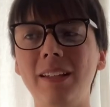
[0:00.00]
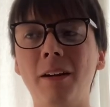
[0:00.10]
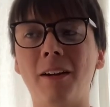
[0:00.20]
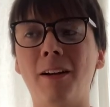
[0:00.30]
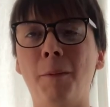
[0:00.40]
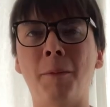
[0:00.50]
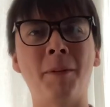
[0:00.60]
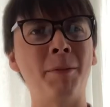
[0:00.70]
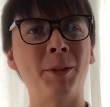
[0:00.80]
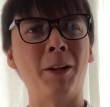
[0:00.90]
But
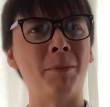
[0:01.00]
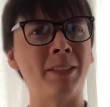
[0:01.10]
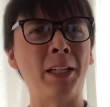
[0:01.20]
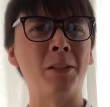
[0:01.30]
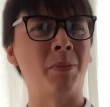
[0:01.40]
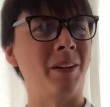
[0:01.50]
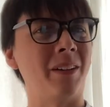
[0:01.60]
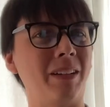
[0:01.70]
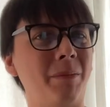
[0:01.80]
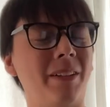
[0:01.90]
maybe it'll help it taste
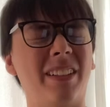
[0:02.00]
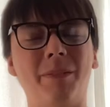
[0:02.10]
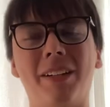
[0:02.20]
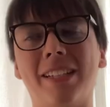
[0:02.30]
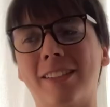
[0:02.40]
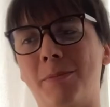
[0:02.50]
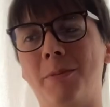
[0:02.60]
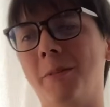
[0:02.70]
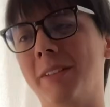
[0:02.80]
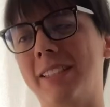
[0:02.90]
better compared to Magic
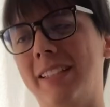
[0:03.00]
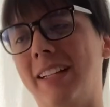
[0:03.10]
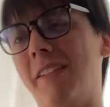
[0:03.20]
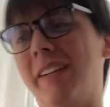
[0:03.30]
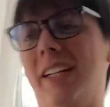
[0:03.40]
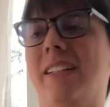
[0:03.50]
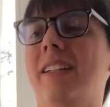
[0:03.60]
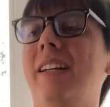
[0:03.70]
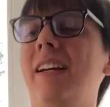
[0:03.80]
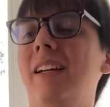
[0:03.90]
Spoon, which didn't have
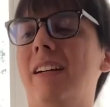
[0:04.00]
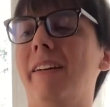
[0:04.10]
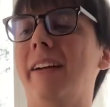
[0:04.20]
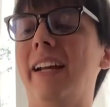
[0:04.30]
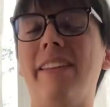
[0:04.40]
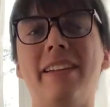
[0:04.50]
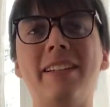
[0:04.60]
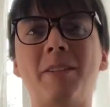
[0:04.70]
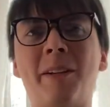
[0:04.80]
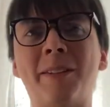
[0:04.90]
any. And
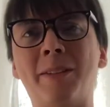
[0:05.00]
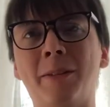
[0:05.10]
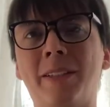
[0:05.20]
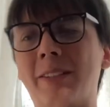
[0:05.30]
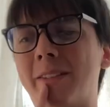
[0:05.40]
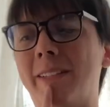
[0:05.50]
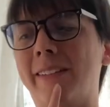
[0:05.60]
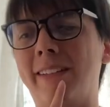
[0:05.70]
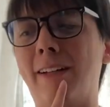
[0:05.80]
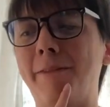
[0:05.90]
this also,
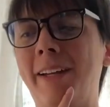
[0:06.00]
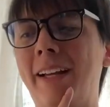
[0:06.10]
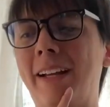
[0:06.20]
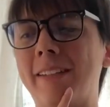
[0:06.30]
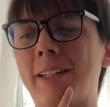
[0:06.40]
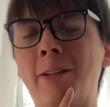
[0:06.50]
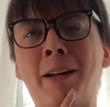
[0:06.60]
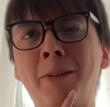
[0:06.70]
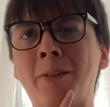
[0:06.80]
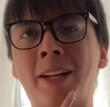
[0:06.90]
interestingly enough, has a
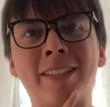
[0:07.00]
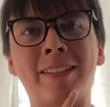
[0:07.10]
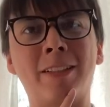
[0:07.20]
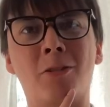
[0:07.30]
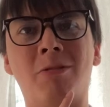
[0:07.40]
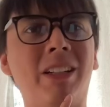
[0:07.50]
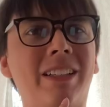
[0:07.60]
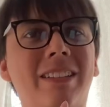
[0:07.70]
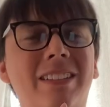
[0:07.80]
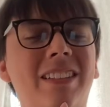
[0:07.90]
lot less
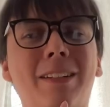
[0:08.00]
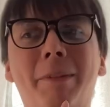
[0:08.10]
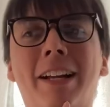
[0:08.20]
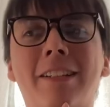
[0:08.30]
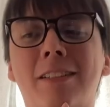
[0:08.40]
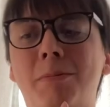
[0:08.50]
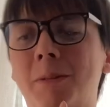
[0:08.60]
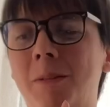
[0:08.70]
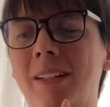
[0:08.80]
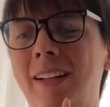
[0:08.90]
ingredients than Magic
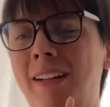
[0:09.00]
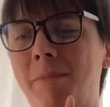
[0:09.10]
Spoon.